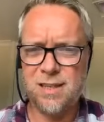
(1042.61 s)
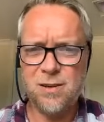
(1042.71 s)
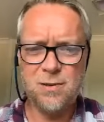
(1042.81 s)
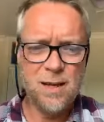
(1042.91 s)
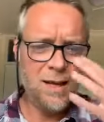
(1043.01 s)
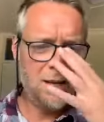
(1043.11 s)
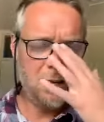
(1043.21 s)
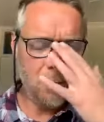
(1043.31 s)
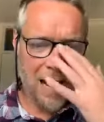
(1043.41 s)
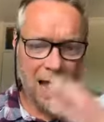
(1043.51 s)
So
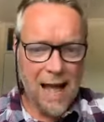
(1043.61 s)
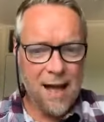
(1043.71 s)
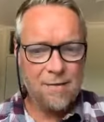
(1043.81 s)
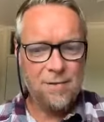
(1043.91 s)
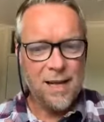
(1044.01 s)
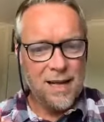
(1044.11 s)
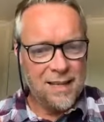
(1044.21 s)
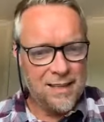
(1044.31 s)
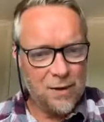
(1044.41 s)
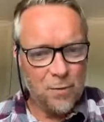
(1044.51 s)
you don't have
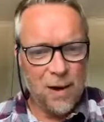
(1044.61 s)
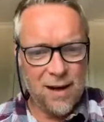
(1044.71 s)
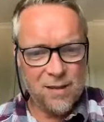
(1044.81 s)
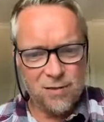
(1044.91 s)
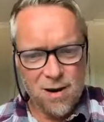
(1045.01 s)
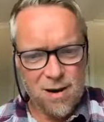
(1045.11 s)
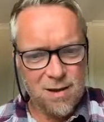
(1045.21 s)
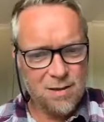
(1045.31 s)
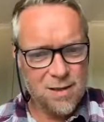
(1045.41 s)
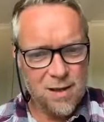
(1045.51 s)
single blind
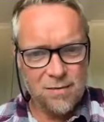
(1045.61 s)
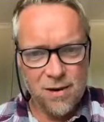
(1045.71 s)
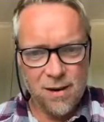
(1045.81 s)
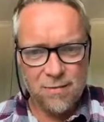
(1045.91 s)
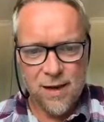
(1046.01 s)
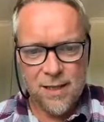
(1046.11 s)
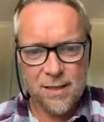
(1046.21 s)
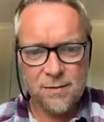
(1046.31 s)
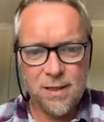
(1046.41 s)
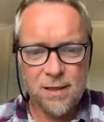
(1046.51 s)
trials that are very
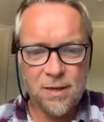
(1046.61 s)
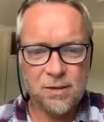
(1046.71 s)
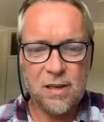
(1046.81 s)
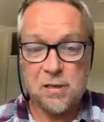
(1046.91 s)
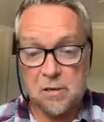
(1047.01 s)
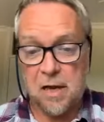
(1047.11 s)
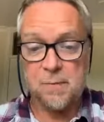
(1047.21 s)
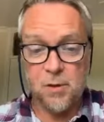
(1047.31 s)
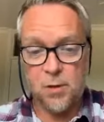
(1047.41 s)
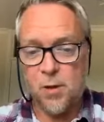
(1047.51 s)
effective in surgery because I
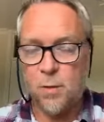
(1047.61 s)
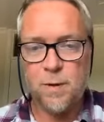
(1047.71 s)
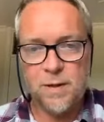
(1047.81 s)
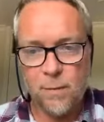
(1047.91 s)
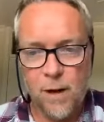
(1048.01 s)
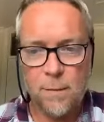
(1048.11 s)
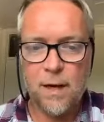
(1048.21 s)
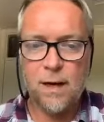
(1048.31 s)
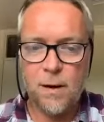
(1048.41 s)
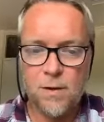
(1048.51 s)
suppose you could open someone up
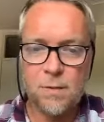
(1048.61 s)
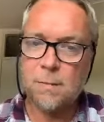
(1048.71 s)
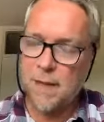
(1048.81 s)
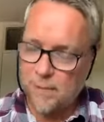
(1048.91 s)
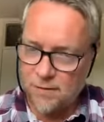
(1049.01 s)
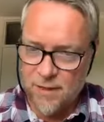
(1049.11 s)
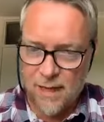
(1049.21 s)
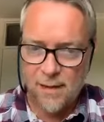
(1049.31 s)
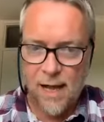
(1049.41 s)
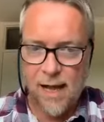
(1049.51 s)
and close them, and people have
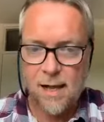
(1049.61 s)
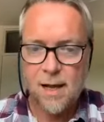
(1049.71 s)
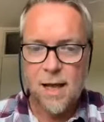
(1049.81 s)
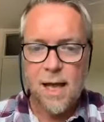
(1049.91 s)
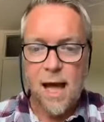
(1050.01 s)
done that